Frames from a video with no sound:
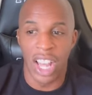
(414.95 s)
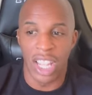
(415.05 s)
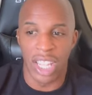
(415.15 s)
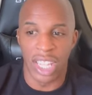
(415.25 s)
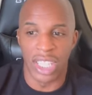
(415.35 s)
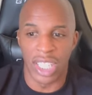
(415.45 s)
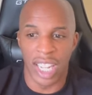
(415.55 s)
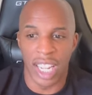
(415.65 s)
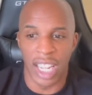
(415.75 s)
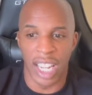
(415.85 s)

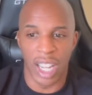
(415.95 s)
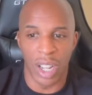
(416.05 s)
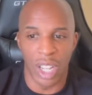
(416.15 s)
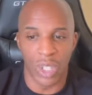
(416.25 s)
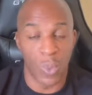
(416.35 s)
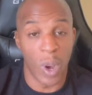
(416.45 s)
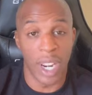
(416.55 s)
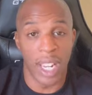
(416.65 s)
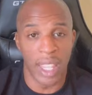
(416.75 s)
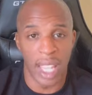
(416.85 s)
legit is one
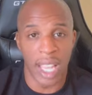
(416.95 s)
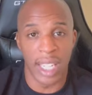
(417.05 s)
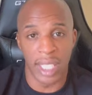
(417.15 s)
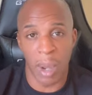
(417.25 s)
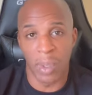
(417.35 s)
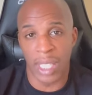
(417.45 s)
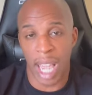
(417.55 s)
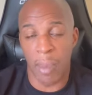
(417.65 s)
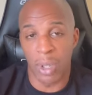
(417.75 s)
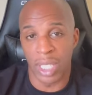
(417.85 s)
of the things that was
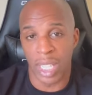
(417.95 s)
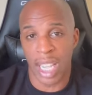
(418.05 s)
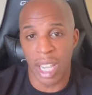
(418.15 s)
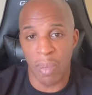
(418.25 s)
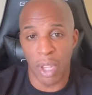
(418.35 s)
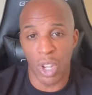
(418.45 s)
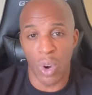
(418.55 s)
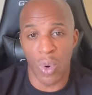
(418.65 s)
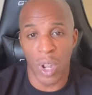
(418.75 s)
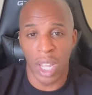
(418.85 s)
able to keep me
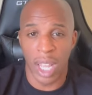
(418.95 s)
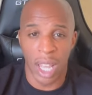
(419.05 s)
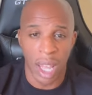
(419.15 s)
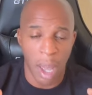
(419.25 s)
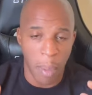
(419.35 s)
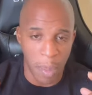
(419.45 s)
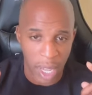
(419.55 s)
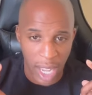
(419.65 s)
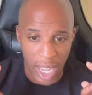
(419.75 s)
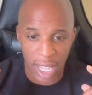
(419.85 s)
going
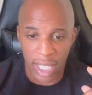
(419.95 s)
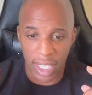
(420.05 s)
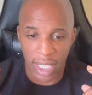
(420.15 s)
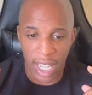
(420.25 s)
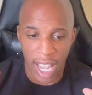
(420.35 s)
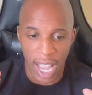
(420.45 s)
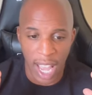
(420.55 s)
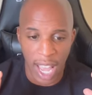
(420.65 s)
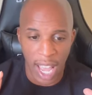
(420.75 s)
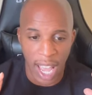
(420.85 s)
because
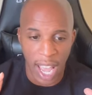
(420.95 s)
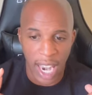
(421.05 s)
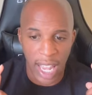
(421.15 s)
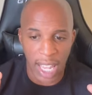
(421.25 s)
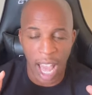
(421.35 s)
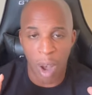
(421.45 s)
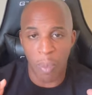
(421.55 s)
it allowed